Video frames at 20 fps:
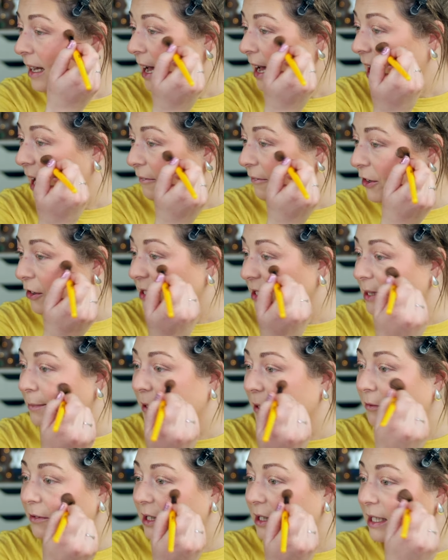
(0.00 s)
after it's
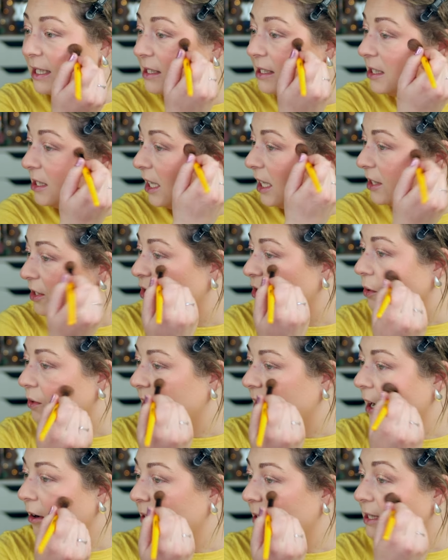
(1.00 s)
been released and sold
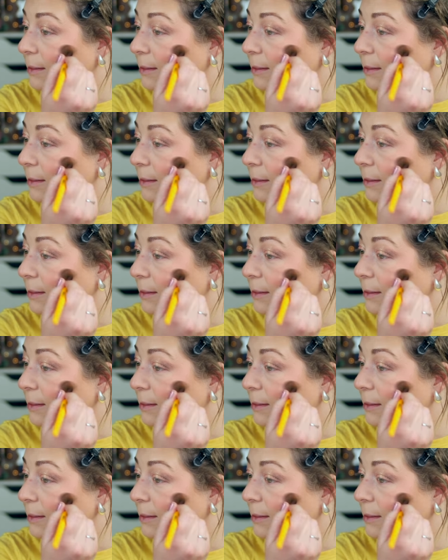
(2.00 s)
out,